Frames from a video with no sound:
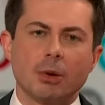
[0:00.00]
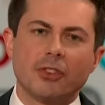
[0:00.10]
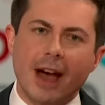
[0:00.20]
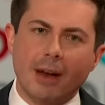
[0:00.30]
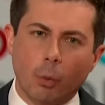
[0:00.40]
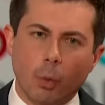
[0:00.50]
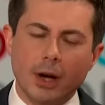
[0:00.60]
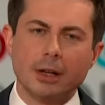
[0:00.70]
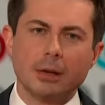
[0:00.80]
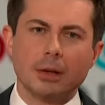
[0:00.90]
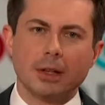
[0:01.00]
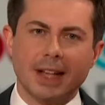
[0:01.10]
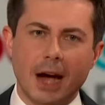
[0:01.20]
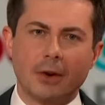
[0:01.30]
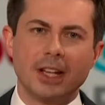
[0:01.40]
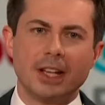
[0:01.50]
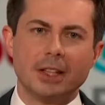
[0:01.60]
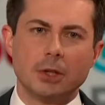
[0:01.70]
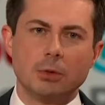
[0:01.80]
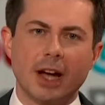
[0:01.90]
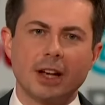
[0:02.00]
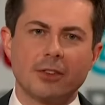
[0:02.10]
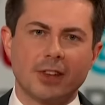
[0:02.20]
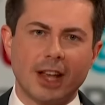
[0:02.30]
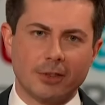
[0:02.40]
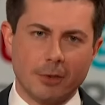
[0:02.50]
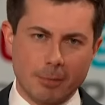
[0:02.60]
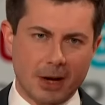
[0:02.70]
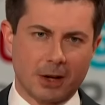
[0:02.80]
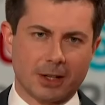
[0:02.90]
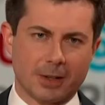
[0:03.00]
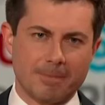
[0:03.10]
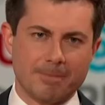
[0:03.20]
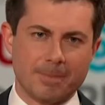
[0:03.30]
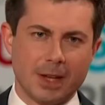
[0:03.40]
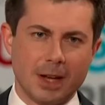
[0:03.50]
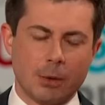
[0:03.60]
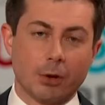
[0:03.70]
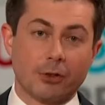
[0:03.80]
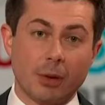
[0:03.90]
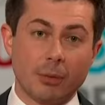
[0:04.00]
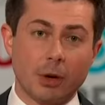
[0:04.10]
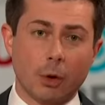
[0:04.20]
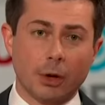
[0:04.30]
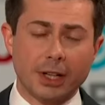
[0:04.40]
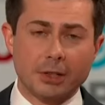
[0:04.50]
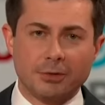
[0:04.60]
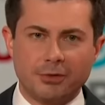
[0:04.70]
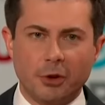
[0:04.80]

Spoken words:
There is not one county in the United States of America where someone working